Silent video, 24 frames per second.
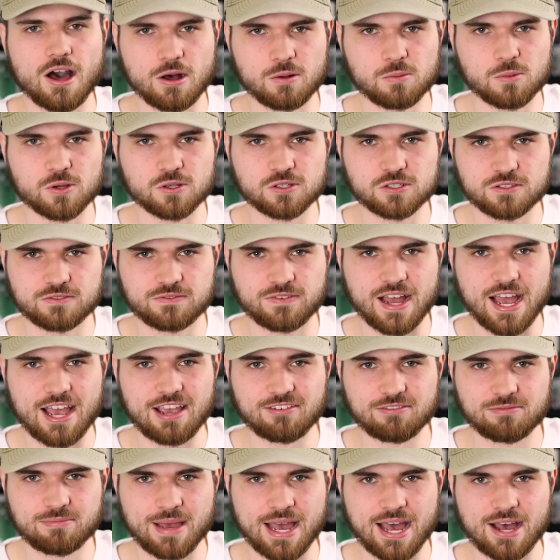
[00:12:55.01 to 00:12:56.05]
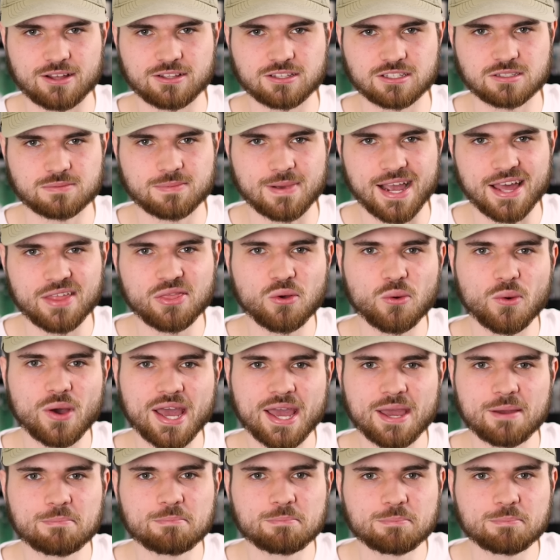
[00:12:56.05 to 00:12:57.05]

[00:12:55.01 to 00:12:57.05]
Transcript: almost five pounds by the way,